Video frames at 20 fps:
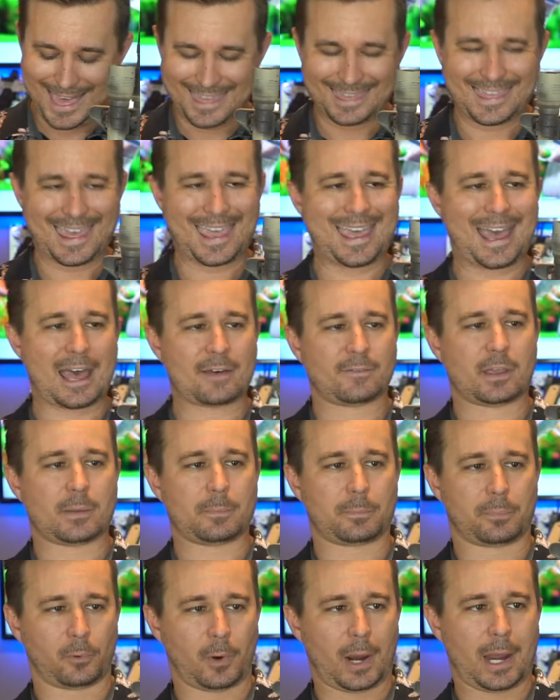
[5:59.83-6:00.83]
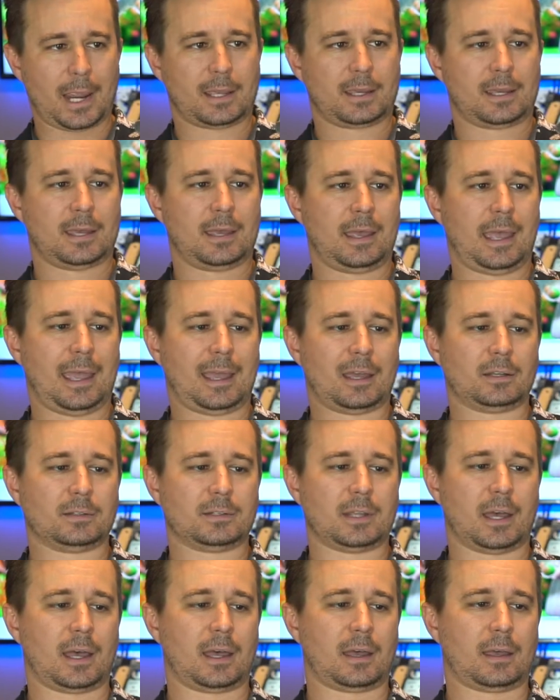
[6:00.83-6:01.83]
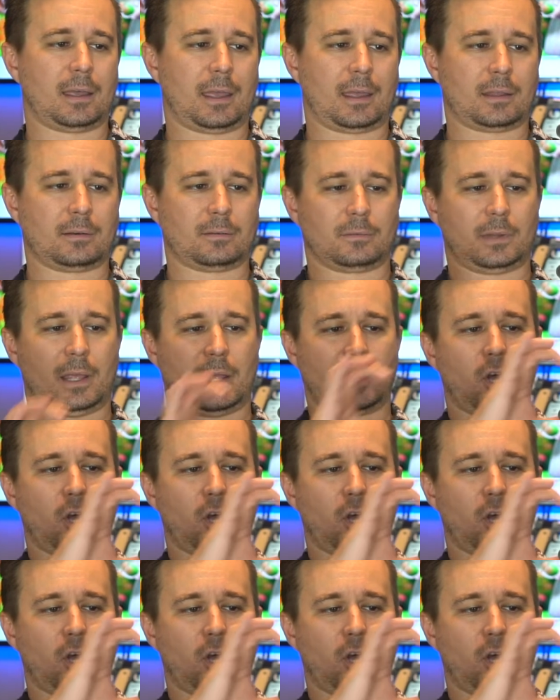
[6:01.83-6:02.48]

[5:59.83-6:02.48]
they have a brake and